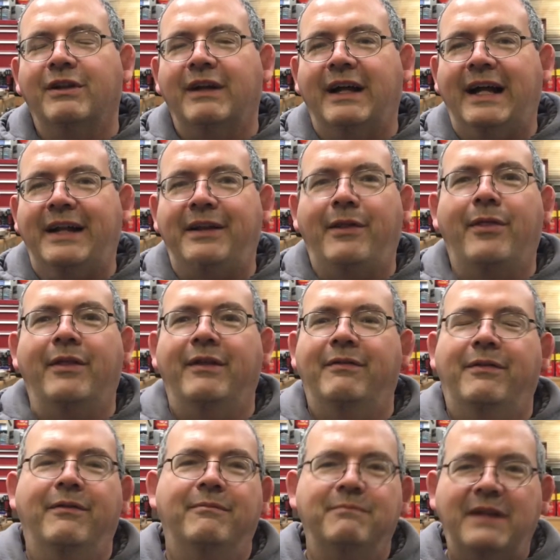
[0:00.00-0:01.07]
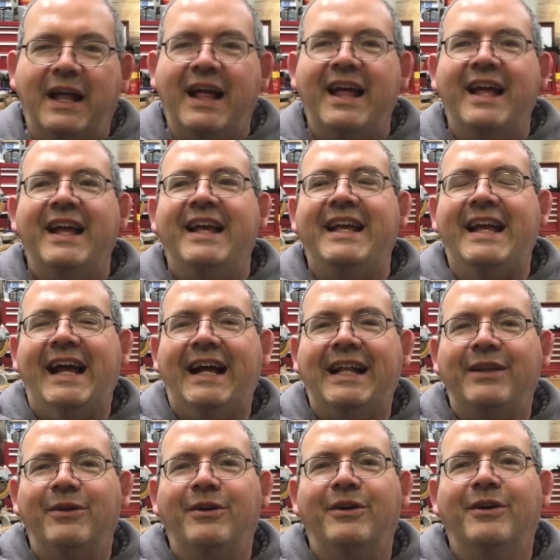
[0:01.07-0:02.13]
Had to, he had
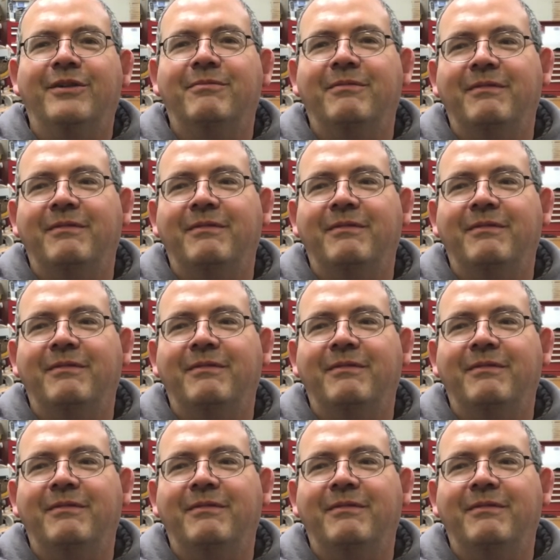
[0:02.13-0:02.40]
to